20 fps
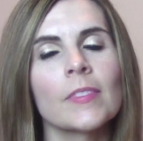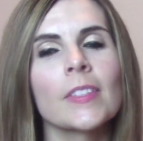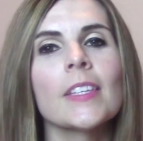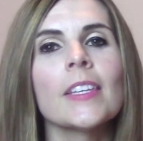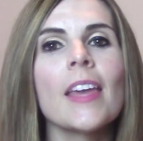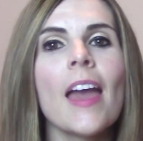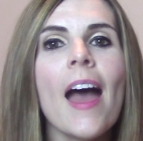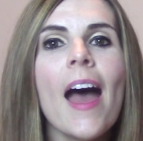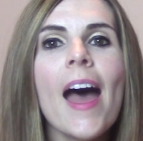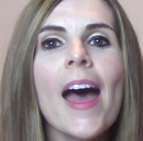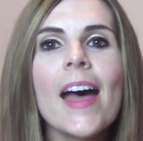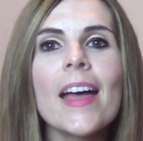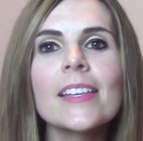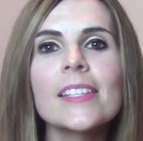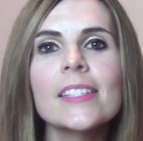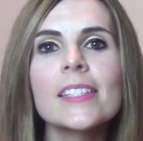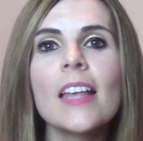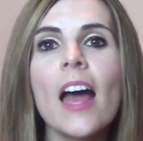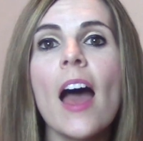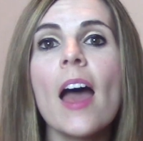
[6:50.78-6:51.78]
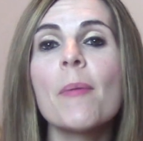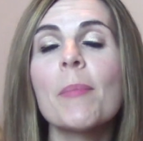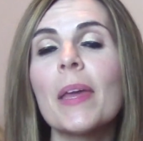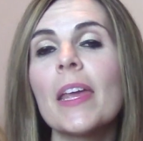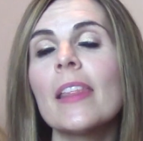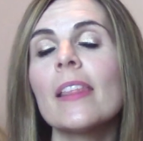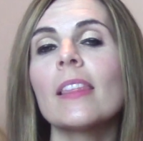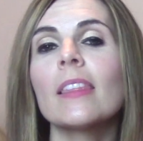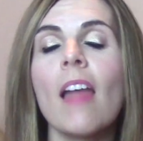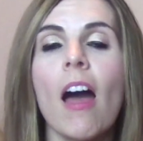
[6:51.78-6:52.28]
Yes, I'm
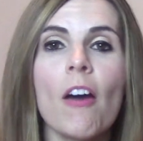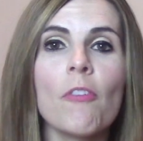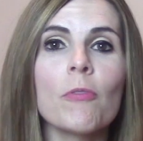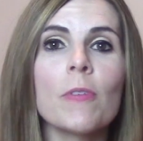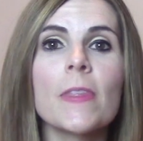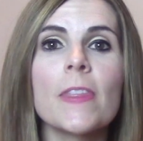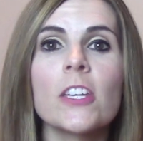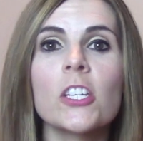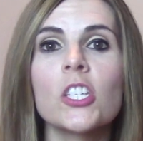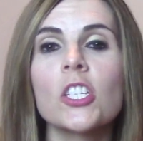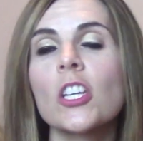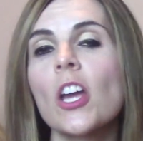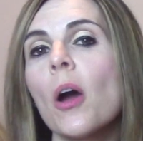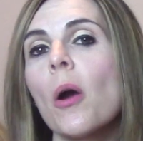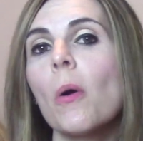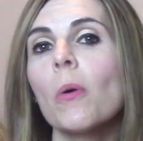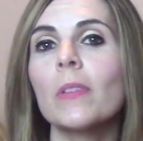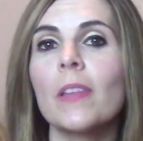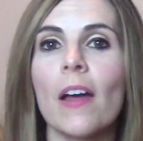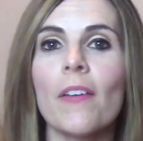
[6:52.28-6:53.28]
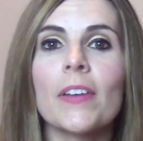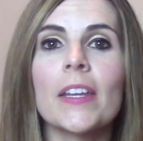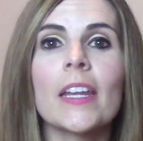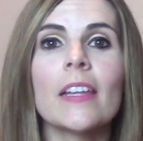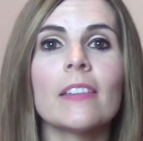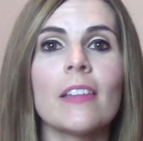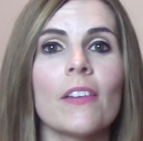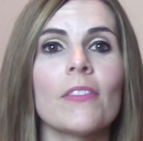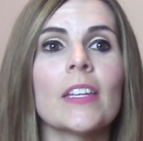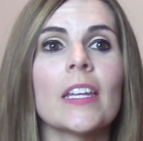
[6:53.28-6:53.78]
in love with the show. Loving
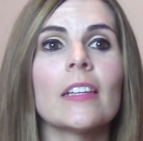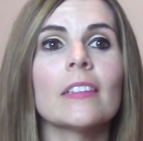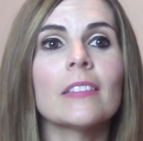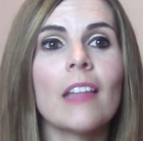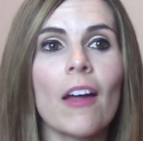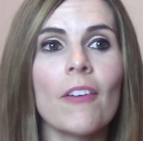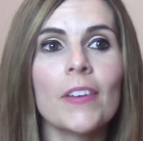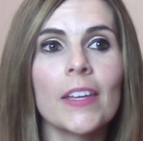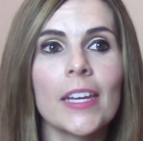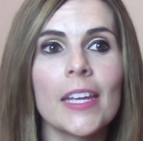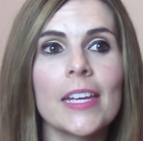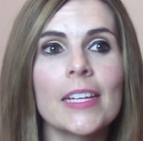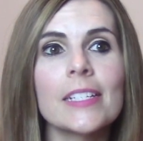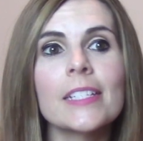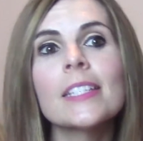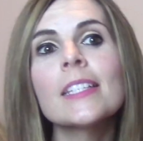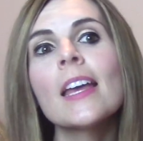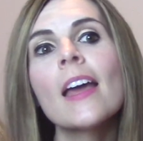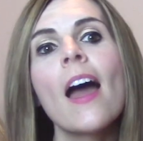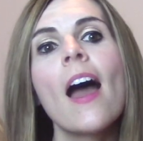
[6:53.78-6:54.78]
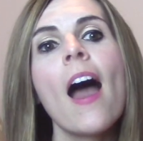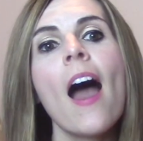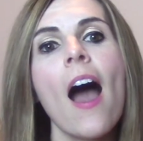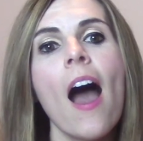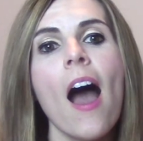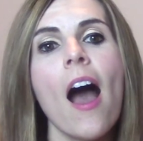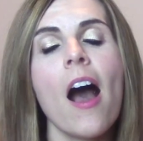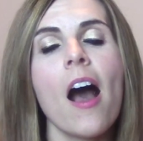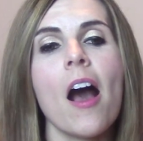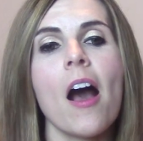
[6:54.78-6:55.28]
it, loving it, loving it.
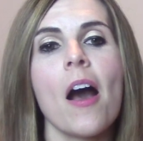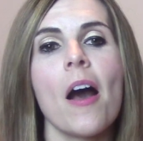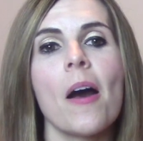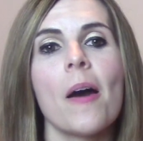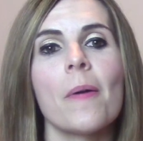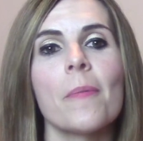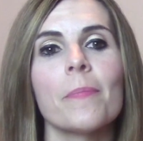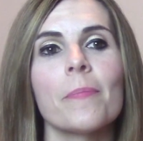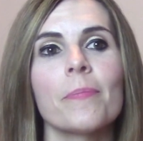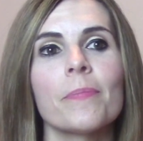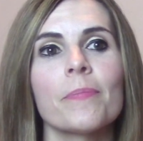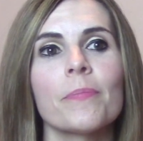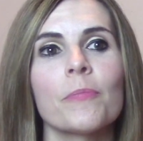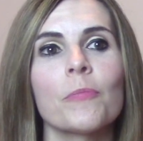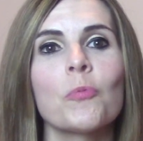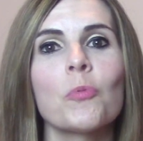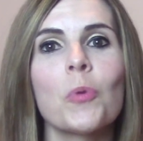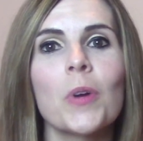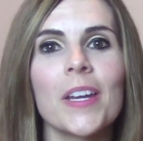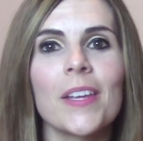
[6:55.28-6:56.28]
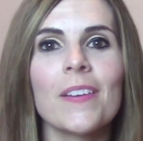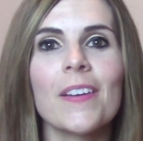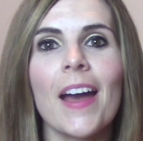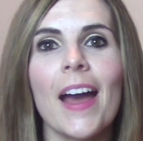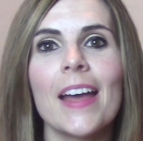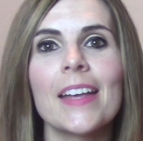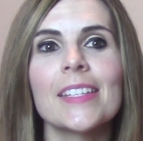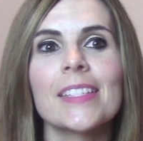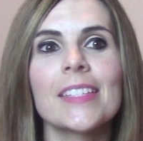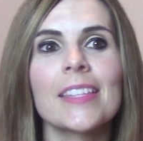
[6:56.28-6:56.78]
Um, what do you
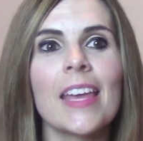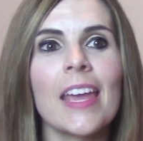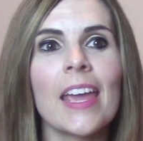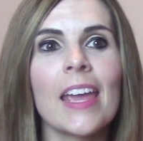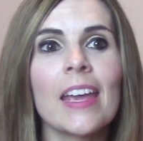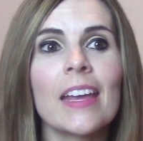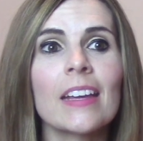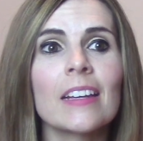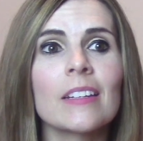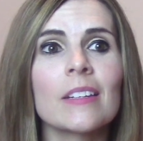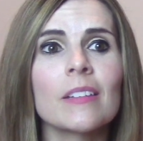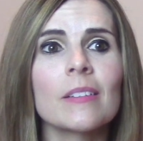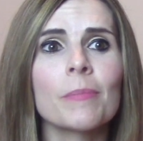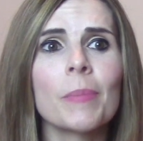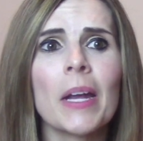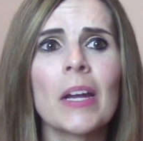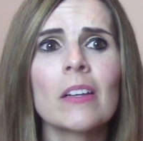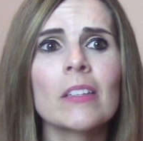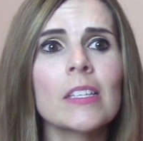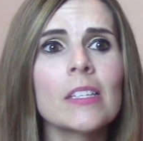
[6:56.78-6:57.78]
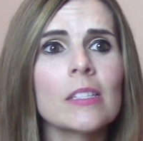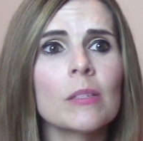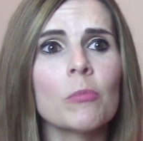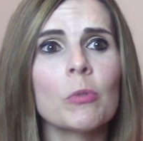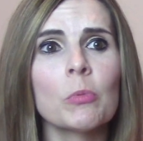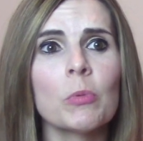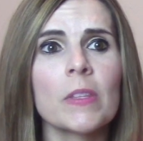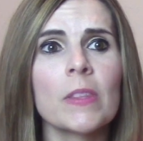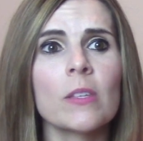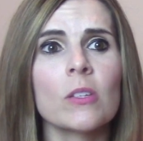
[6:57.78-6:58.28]
guys think? apparently
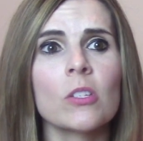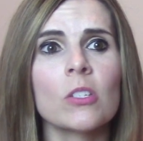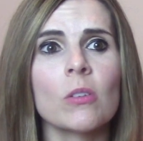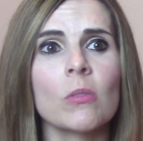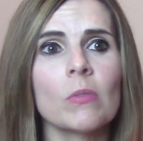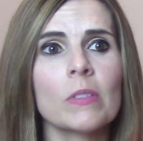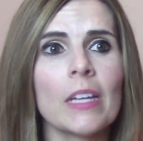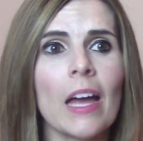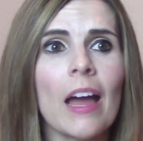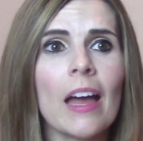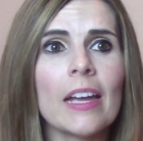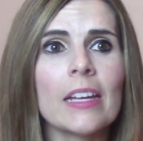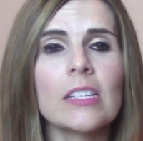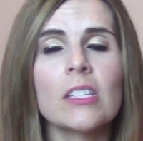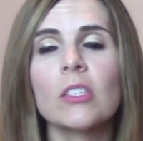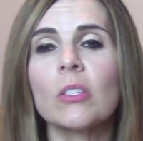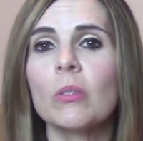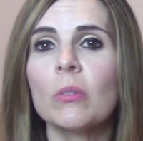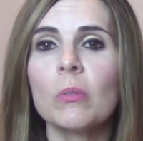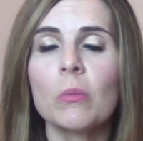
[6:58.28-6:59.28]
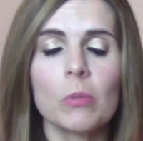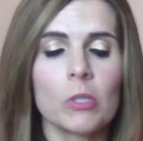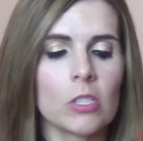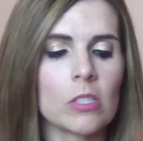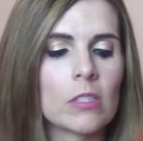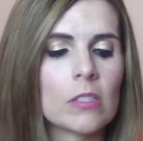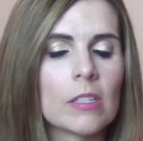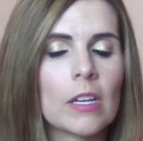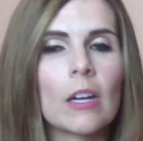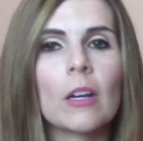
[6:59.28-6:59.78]
someone with this show died too, which
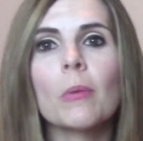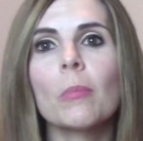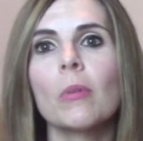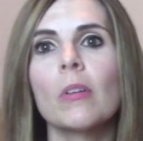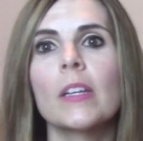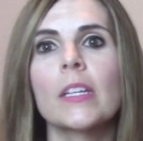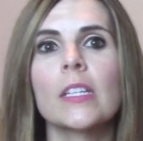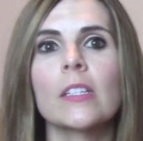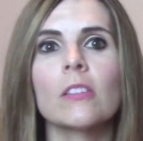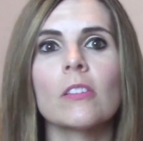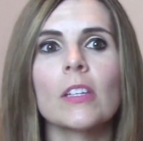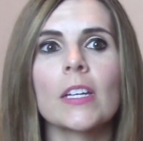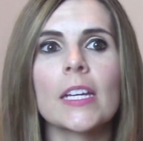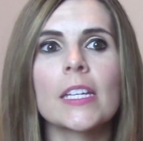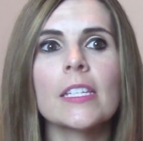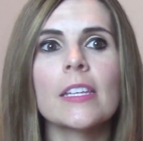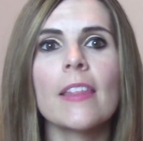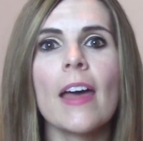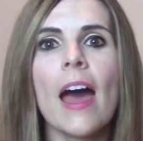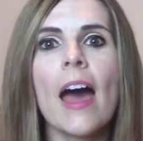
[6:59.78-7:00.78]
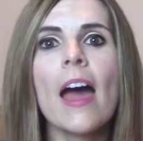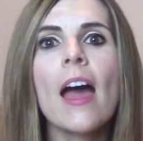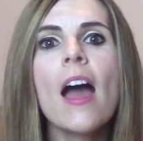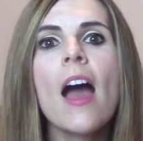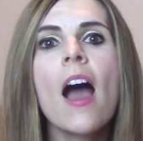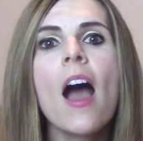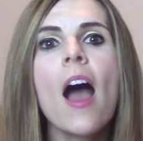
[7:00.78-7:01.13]
is terrible. I need to look into that.